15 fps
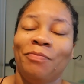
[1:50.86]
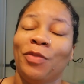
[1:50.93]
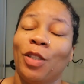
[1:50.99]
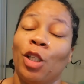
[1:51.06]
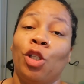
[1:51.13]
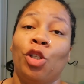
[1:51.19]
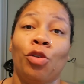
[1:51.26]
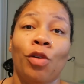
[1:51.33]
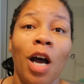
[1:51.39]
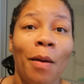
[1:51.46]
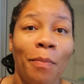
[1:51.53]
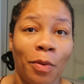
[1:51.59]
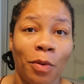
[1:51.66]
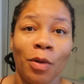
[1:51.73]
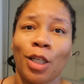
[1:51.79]
the
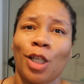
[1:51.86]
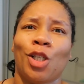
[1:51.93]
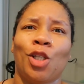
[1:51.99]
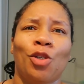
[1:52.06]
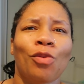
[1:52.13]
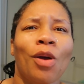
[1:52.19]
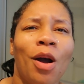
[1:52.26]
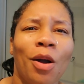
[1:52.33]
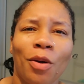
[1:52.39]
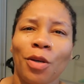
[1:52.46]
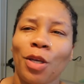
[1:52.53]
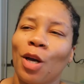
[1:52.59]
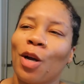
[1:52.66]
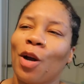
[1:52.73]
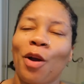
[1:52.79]
trouble, the struggle
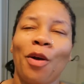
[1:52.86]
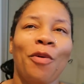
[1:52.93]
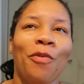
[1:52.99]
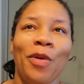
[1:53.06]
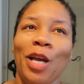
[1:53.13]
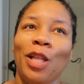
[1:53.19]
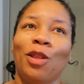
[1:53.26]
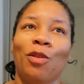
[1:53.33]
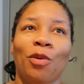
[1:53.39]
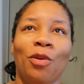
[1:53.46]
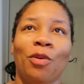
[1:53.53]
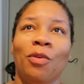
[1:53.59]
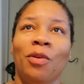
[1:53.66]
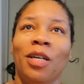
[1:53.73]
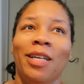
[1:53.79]
your girl went
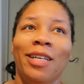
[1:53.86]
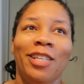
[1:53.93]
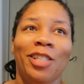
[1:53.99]
through